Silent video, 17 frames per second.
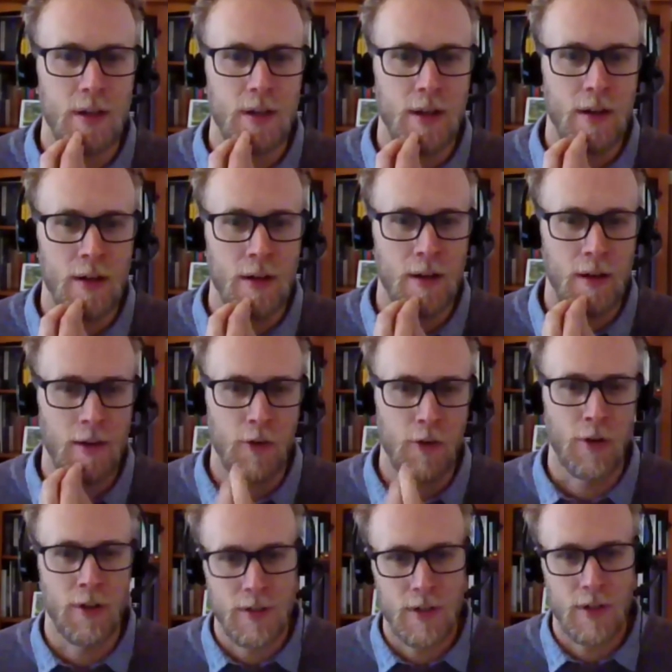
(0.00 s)
I've
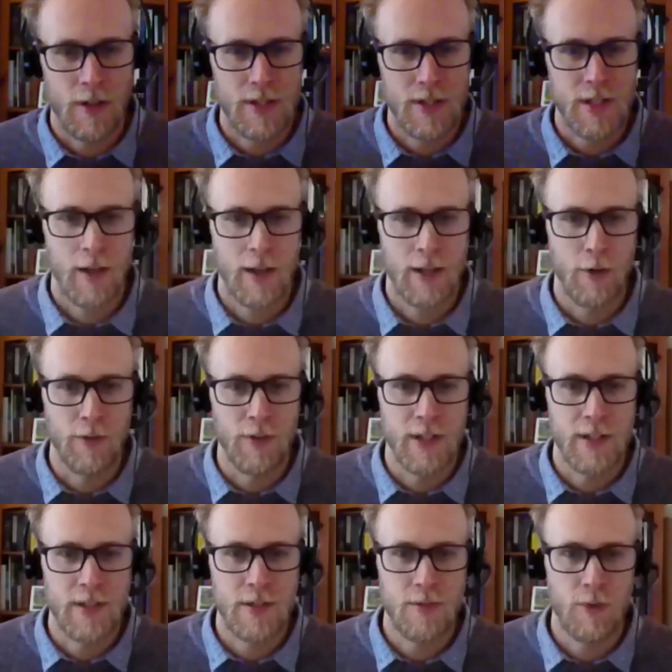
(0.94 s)
got a slide on
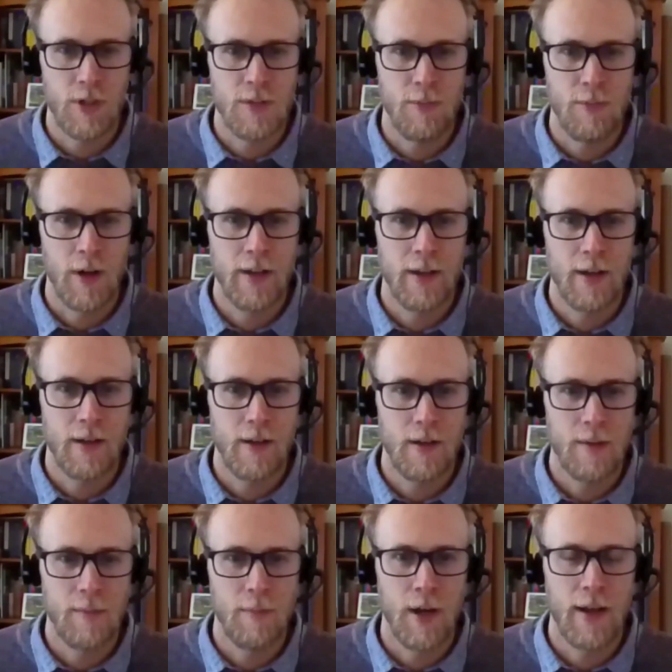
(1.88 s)
this which might
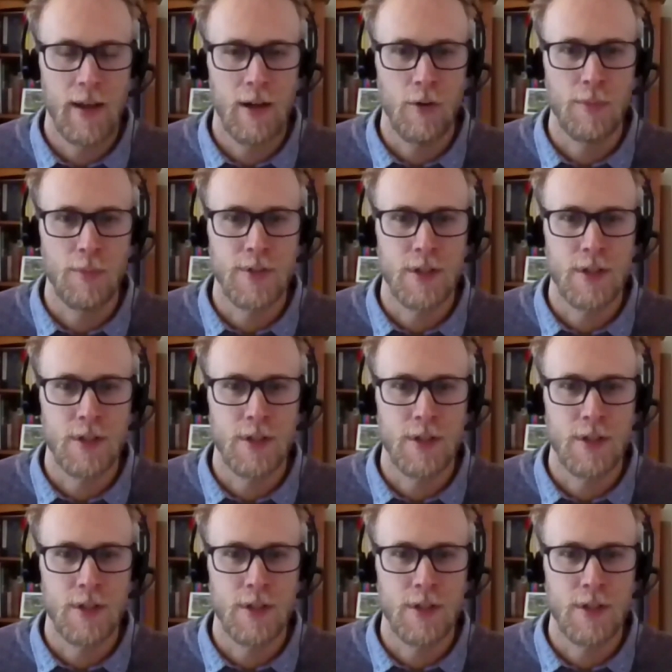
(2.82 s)
help.